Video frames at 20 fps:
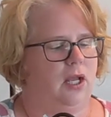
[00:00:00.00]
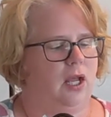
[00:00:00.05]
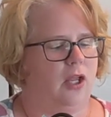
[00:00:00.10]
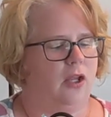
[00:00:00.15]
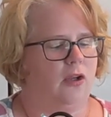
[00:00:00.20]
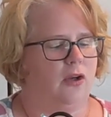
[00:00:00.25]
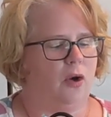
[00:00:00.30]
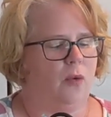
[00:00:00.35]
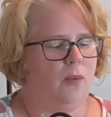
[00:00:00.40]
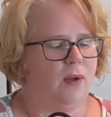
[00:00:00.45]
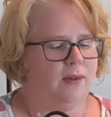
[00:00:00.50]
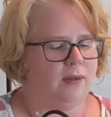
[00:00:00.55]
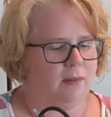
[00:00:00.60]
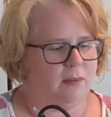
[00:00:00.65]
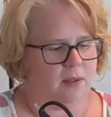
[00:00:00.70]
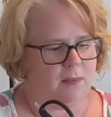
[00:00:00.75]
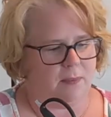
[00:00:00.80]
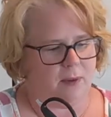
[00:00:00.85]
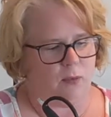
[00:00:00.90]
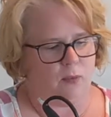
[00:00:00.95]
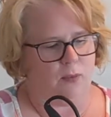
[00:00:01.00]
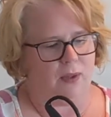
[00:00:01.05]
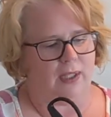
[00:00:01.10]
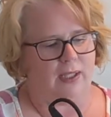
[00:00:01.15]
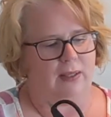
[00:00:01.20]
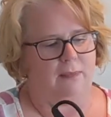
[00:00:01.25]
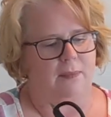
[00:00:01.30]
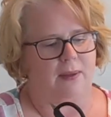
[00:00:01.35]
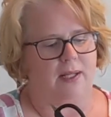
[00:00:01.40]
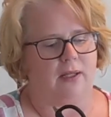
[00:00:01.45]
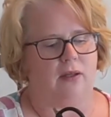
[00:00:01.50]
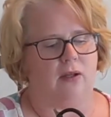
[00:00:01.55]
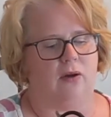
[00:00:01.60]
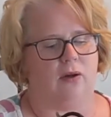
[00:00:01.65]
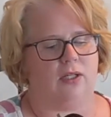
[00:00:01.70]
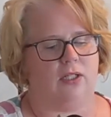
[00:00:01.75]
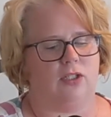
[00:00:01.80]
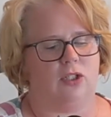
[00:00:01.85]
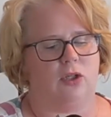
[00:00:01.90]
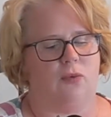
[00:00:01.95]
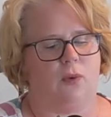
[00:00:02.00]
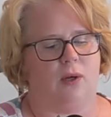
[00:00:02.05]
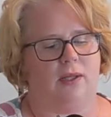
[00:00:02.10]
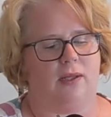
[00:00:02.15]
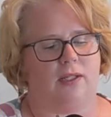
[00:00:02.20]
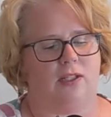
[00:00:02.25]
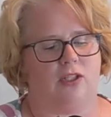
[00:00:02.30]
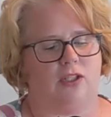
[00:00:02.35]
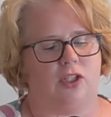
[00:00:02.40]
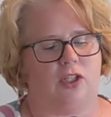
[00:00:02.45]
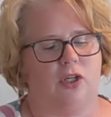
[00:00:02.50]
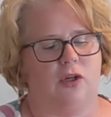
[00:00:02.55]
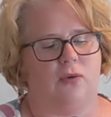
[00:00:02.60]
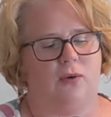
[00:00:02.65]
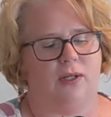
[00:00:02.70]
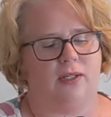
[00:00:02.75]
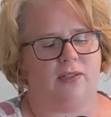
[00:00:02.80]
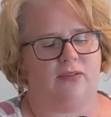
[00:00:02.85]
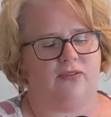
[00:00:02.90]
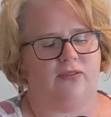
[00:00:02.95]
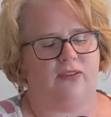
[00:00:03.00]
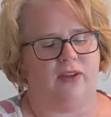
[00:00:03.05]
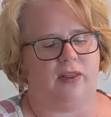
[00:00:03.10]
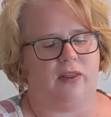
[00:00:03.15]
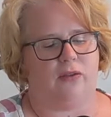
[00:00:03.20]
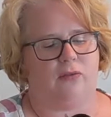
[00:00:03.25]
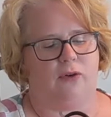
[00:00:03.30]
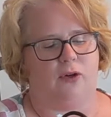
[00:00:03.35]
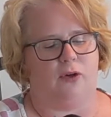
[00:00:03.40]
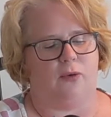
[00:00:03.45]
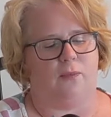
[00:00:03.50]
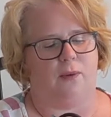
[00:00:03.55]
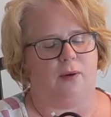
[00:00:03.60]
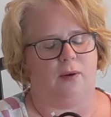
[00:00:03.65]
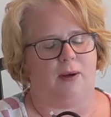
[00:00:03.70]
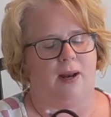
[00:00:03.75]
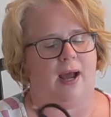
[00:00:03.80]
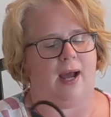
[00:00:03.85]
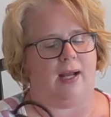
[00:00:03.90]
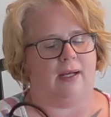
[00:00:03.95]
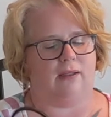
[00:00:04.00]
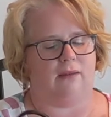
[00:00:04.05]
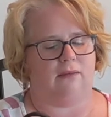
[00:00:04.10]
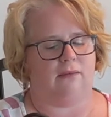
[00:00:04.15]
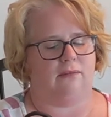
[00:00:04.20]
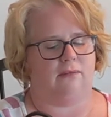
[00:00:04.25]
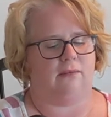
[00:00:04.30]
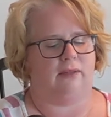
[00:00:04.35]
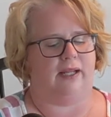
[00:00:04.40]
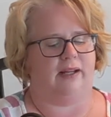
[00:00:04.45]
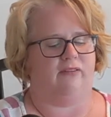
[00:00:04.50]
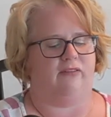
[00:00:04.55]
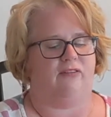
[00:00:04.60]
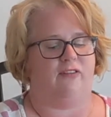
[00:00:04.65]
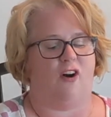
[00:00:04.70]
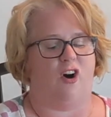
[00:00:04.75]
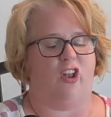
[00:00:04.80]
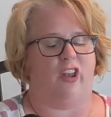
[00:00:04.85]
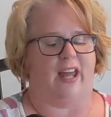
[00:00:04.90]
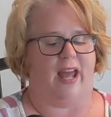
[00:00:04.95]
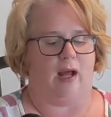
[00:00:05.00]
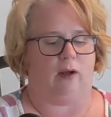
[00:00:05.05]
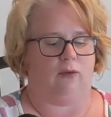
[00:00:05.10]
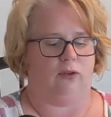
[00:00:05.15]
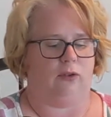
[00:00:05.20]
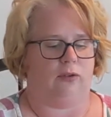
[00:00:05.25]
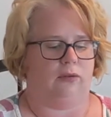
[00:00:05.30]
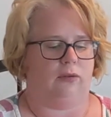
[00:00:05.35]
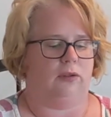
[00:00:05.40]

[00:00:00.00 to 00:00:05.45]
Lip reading: You don't want them to be really big though, because you want the skewer to fit through but not like fall out.